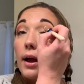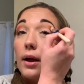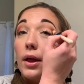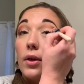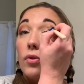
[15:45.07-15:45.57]

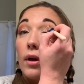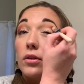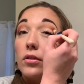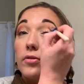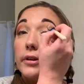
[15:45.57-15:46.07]
And
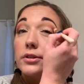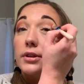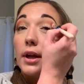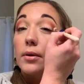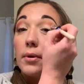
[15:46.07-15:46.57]
like the first
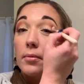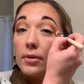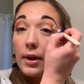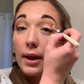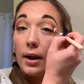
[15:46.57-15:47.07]
day we
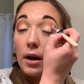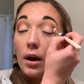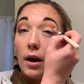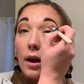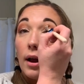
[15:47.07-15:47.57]
were
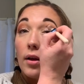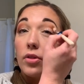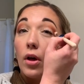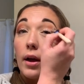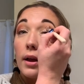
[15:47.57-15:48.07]
there, I
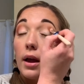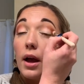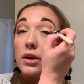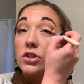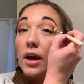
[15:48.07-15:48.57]
thought,
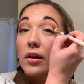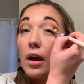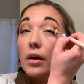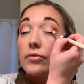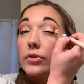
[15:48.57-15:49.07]
gosh,
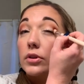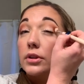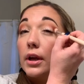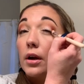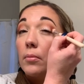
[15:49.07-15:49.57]
I feel
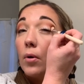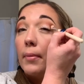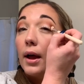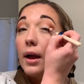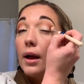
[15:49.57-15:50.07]
terrible.
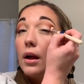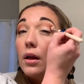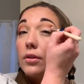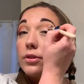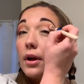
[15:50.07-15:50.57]
But
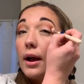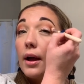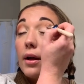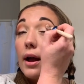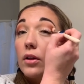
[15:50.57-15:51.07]
the
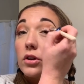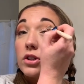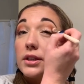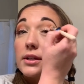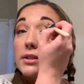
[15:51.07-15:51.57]

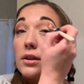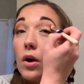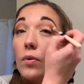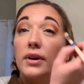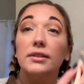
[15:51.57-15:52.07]
allergies
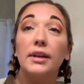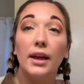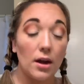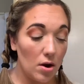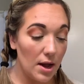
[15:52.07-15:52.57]
always
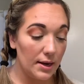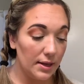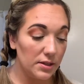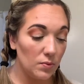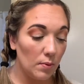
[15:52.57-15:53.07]
kick our hind
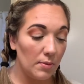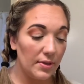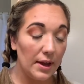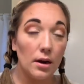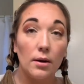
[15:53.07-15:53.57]
ends when we're
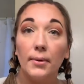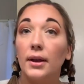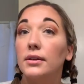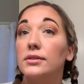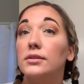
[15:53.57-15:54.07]
there
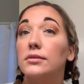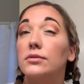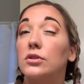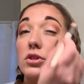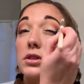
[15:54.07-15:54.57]
because
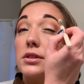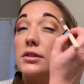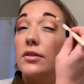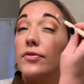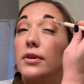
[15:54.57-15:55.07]
there's just
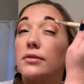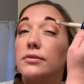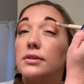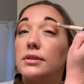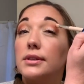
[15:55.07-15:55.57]
different
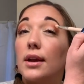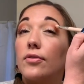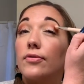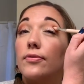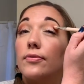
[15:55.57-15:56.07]

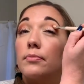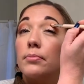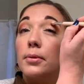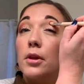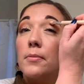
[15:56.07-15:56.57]
stuff
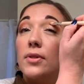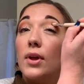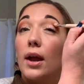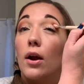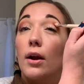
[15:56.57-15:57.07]
blooming there.